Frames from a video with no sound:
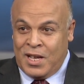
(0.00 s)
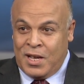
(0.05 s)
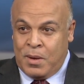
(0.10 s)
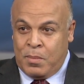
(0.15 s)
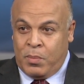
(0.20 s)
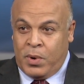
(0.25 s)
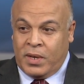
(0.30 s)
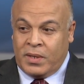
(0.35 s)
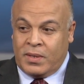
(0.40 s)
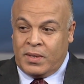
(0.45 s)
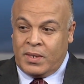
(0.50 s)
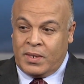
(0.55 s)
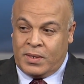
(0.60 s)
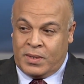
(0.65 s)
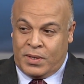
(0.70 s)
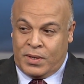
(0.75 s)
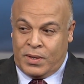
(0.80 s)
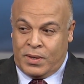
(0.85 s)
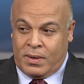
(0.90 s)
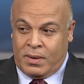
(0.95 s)
But this
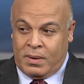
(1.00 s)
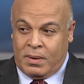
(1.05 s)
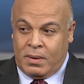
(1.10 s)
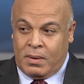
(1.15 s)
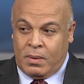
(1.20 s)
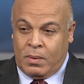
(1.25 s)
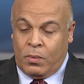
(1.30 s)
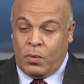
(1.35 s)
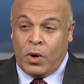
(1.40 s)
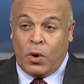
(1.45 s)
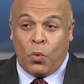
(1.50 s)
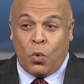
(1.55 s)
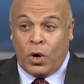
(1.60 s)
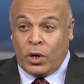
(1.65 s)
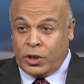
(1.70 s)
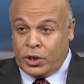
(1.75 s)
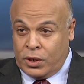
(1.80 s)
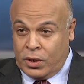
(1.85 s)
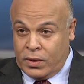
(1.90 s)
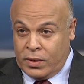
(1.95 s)
year, we're
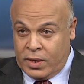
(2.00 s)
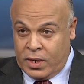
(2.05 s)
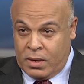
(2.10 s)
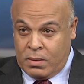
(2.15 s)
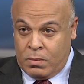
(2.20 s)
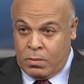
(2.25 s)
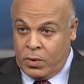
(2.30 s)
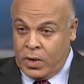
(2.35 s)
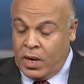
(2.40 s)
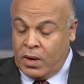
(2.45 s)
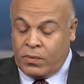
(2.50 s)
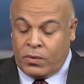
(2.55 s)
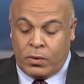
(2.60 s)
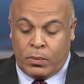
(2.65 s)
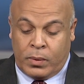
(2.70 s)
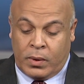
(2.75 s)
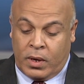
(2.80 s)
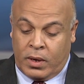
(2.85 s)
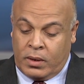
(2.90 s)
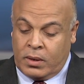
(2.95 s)
watching them. We have to
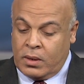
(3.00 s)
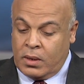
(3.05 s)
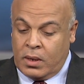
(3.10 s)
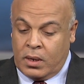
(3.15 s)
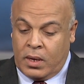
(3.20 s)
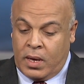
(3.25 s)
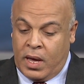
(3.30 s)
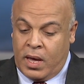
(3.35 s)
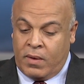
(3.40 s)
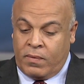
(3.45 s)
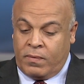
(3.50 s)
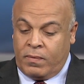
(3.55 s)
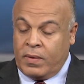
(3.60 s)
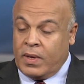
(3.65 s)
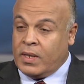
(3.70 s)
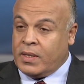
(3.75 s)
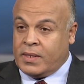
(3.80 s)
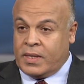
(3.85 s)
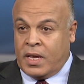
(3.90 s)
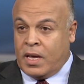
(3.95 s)
like have
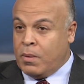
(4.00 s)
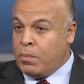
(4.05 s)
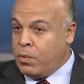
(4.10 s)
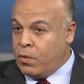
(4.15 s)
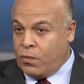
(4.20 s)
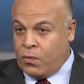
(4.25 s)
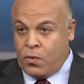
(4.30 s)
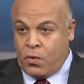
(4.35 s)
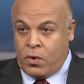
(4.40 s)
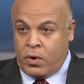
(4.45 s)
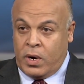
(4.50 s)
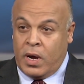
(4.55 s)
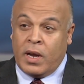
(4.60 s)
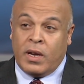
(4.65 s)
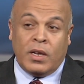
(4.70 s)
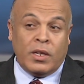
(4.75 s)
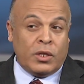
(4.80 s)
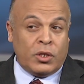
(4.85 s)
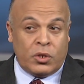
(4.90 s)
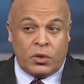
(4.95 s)
exam before an
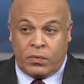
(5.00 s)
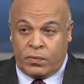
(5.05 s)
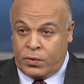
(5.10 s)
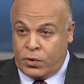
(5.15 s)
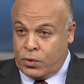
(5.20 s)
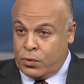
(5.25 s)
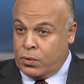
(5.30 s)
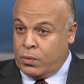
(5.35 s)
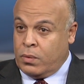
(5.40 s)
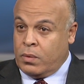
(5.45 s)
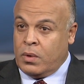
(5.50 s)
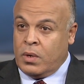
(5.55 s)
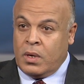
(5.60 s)
interview.